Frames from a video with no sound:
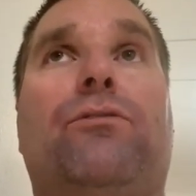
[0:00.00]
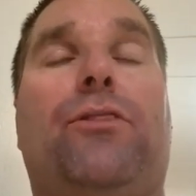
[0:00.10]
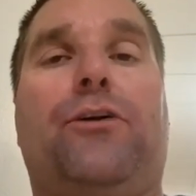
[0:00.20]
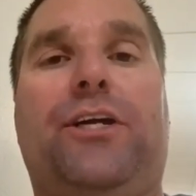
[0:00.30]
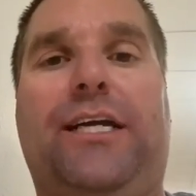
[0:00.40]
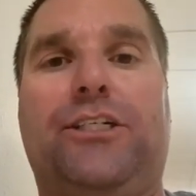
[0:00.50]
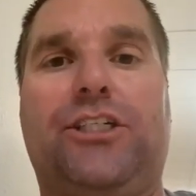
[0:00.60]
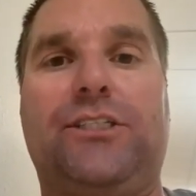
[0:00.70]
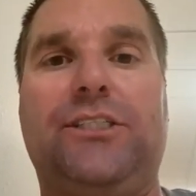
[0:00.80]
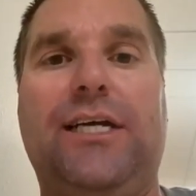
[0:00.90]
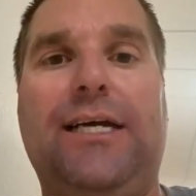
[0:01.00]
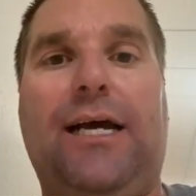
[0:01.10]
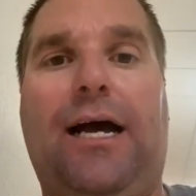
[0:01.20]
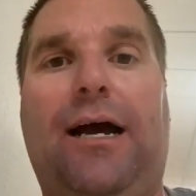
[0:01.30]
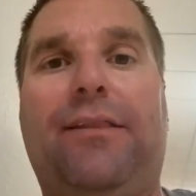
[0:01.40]
over 30 inches.
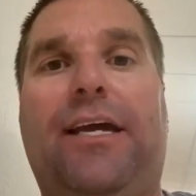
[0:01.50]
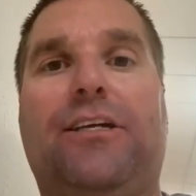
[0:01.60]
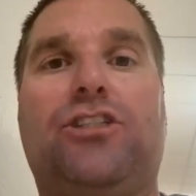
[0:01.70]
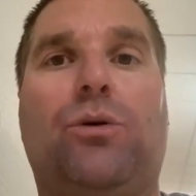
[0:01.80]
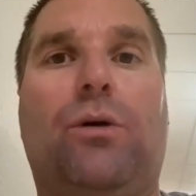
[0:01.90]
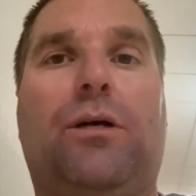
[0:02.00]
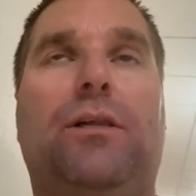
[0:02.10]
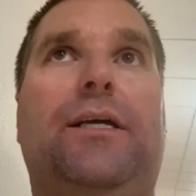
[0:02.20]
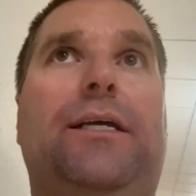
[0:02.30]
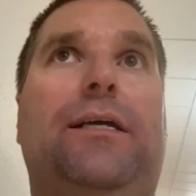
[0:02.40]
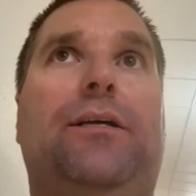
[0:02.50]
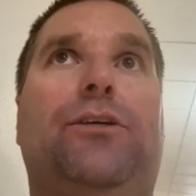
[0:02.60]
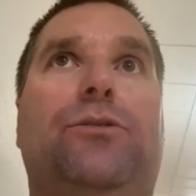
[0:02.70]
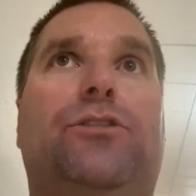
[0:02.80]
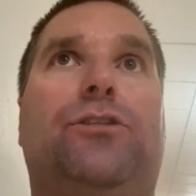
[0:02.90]
They historically
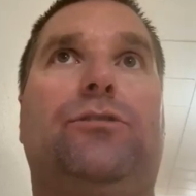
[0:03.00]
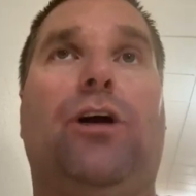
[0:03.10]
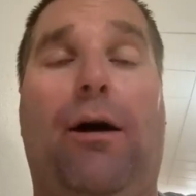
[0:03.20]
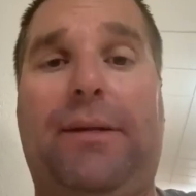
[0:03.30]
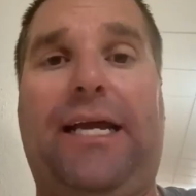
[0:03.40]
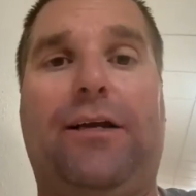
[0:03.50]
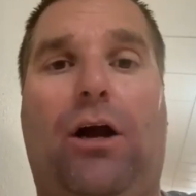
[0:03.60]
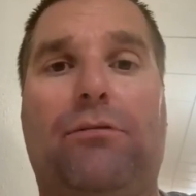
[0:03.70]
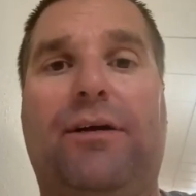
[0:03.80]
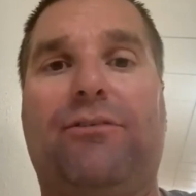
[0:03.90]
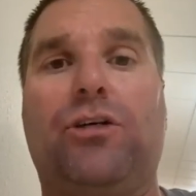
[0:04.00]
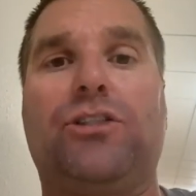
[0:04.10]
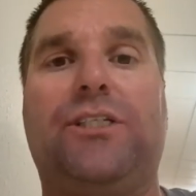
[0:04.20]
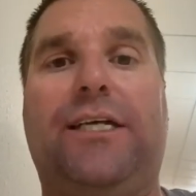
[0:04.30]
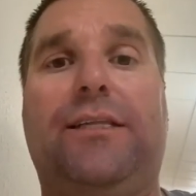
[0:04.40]
used to dominate our
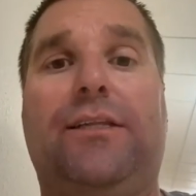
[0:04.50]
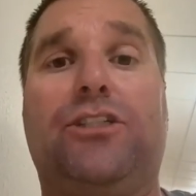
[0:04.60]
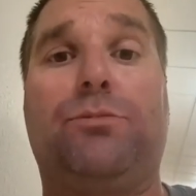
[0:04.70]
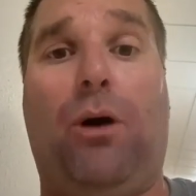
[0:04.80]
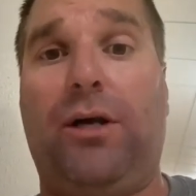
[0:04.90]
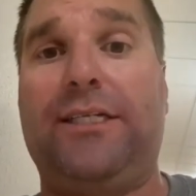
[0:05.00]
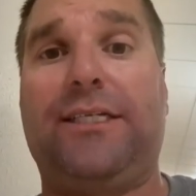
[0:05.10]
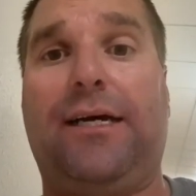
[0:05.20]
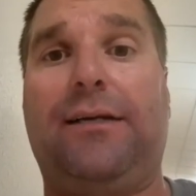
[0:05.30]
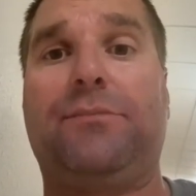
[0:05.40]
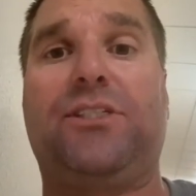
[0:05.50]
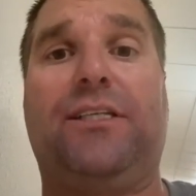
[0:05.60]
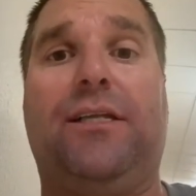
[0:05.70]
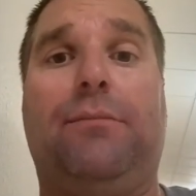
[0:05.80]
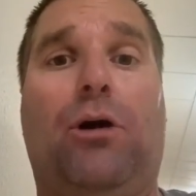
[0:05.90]
rivers in the spawning times
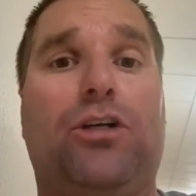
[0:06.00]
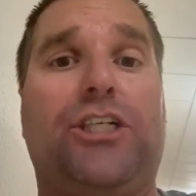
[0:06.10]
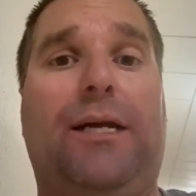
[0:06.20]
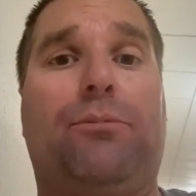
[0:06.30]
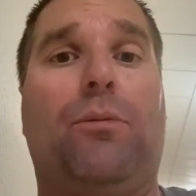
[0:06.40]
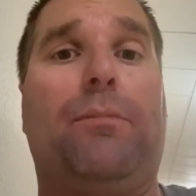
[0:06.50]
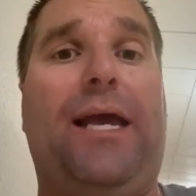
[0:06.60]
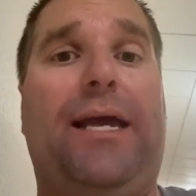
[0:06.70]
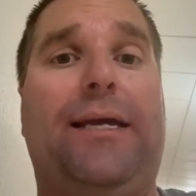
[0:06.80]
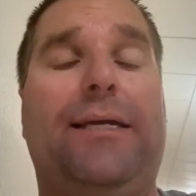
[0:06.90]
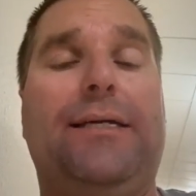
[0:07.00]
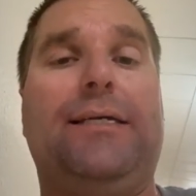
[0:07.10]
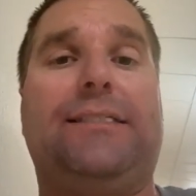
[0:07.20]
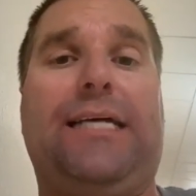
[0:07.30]
in the March, April, May